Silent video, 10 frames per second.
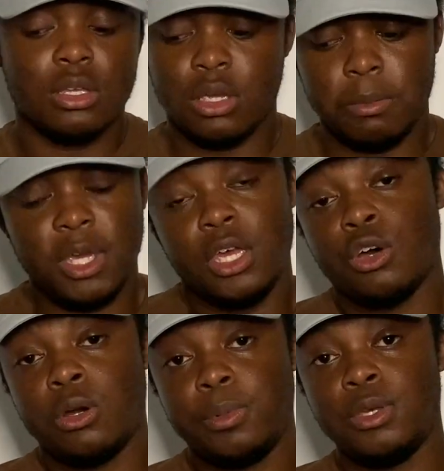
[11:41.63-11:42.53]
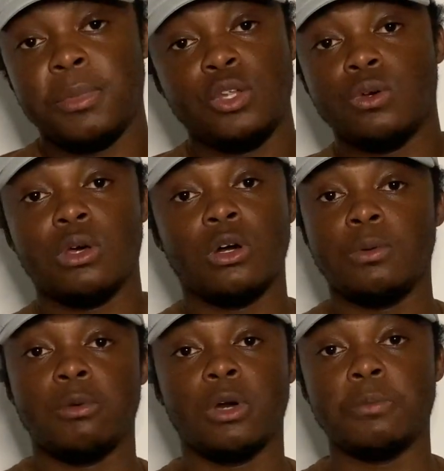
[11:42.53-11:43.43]
It may help you, may not help
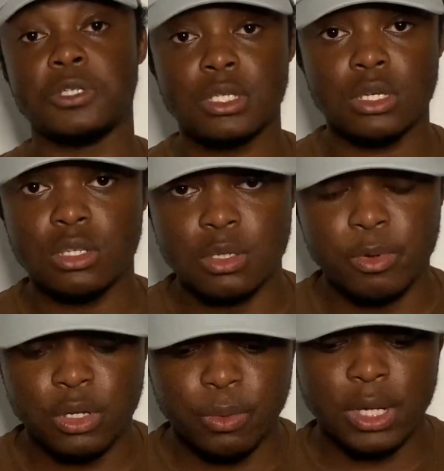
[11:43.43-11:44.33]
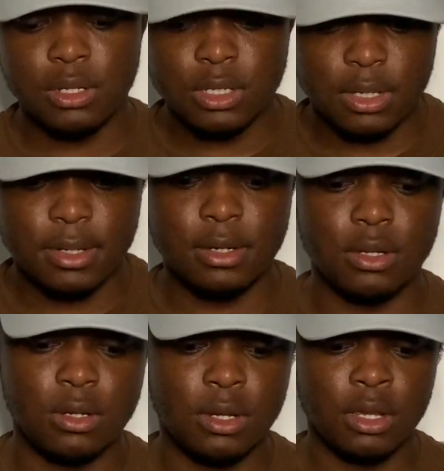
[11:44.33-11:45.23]
you, but I'm just here to spread awareness at the end
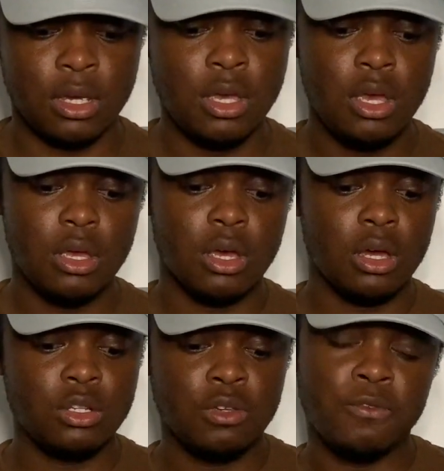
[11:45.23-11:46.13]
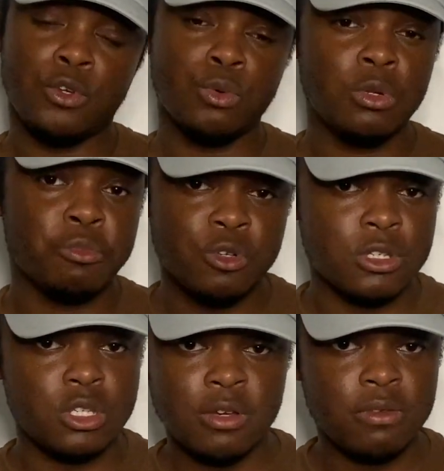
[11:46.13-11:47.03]
of the day. And if you want more
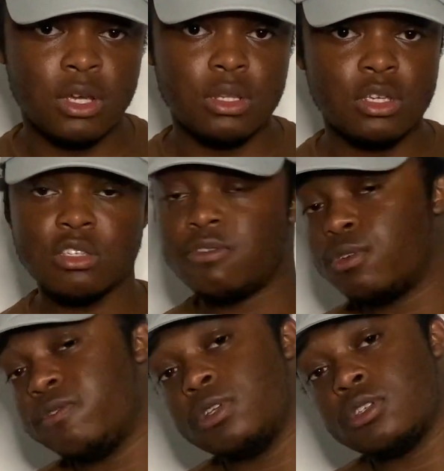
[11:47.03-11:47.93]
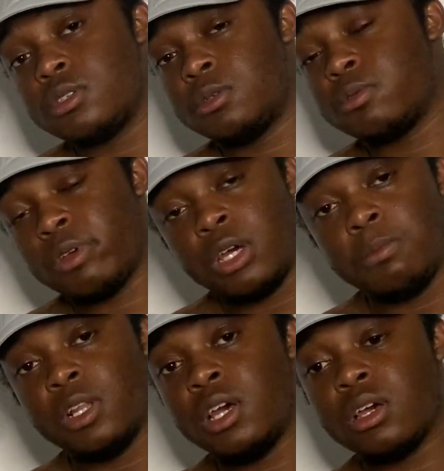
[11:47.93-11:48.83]
stuff like this, feel free to subscribe,
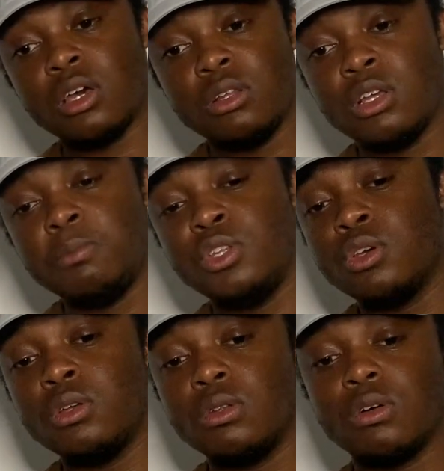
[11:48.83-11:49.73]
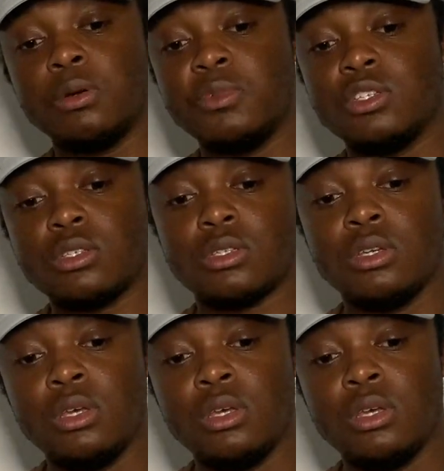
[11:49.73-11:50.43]
like, and let me know in the comments